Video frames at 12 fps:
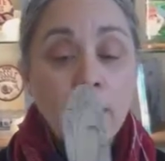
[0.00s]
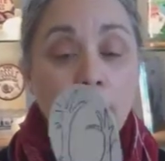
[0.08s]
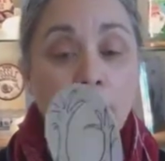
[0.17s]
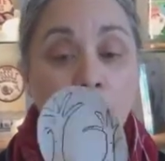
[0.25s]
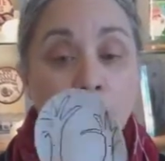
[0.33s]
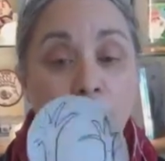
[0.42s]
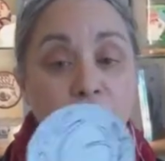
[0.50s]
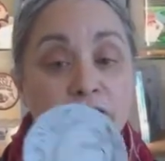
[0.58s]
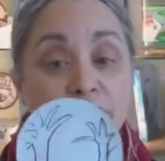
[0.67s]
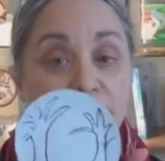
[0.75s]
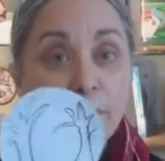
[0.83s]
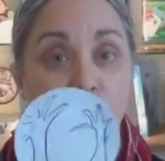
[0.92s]
And
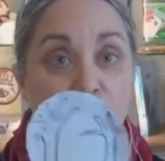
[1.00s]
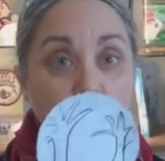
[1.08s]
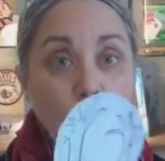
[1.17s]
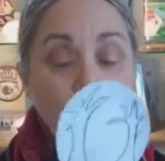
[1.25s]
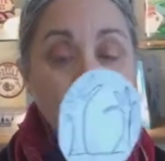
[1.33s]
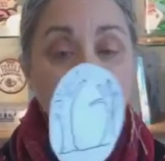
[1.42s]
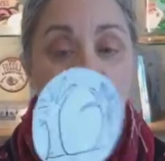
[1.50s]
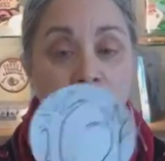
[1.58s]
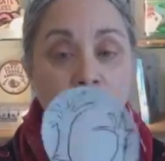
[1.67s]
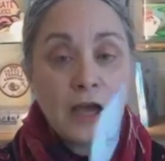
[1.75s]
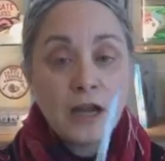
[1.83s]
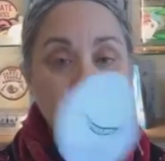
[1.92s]
this is a big one.
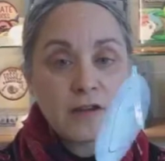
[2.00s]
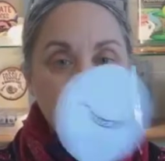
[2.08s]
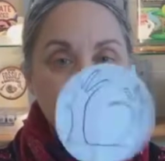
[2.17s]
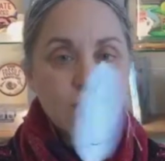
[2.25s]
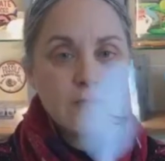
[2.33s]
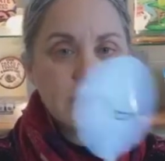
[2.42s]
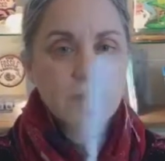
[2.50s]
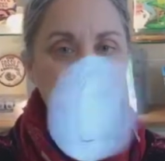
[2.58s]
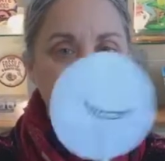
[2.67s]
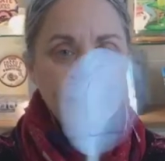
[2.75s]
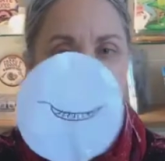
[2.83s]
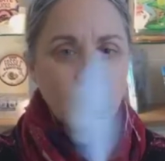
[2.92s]
And I'm going to wiggle
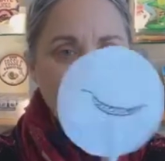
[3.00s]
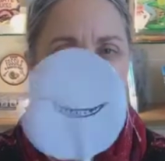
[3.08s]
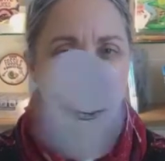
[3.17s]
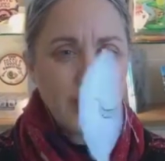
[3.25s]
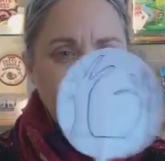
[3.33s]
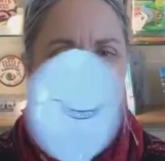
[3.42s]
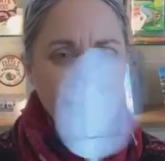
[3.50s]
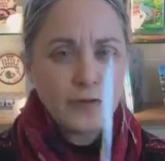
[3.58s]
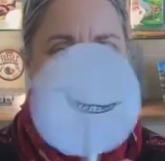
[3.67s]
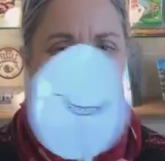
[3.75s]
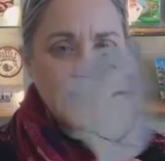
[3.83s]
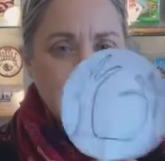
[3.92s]
this one and
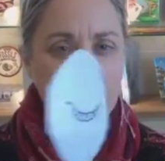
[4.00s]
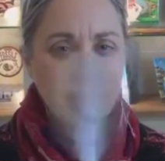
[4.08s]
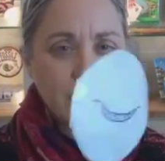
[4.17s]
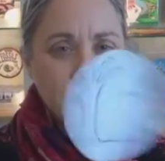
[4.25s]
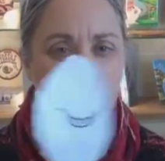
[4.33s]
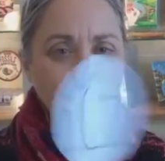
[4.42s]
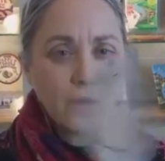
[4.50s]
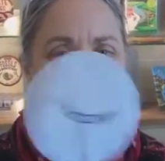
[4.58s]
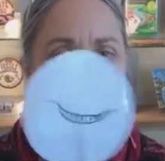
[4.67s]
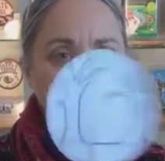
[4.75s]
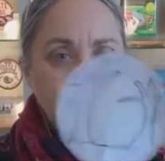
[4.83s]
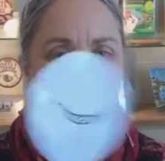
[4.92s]
hopefully now,
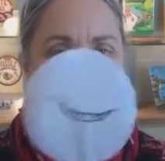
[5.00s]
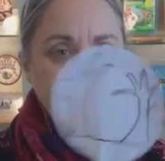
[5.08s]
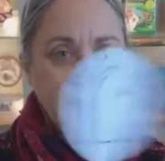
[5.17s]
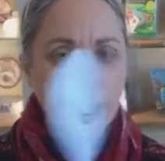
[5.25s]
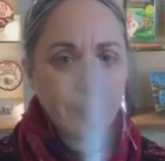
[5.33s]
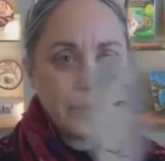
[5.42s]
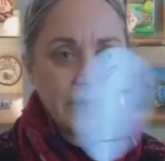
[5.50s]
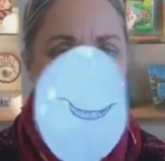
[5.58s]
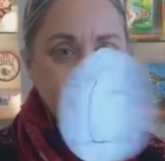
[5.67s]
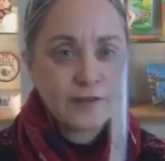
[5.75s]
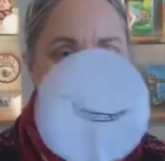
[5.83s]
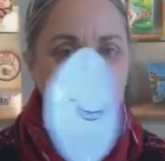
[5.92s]
oh, look at that
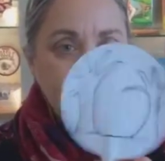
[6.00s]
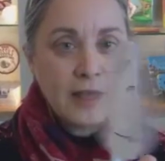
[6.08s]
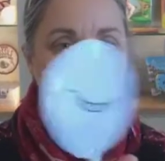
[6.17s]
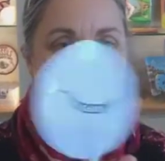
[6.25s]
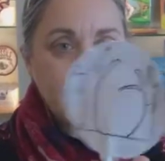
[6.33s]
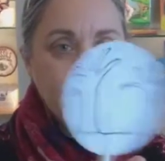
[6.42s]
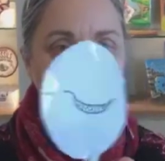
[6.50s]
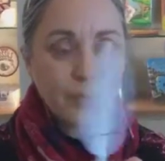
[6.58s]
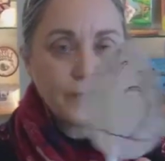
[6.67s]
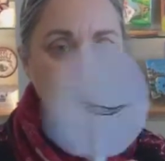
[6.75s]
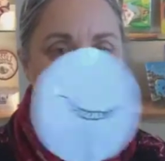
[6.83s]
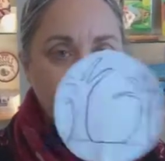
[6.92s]
bliss. Hammock
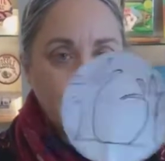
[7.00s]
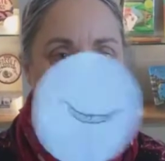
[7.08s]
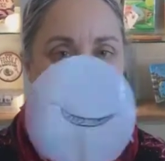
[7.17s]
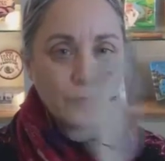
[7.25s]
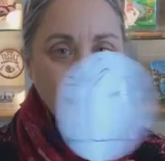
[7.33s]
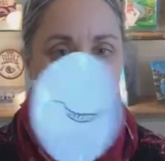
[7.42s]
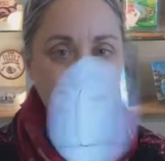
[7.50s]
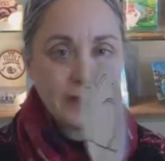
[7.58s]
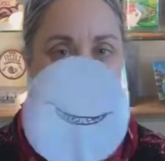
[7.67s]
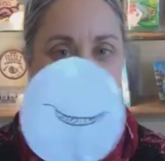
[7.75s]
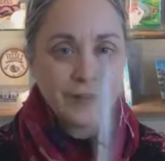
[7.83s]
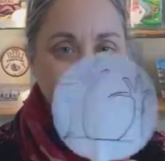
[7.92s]
between palm
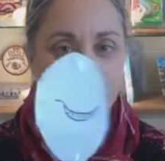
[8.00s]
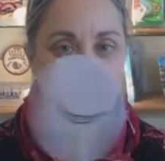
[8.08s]
trees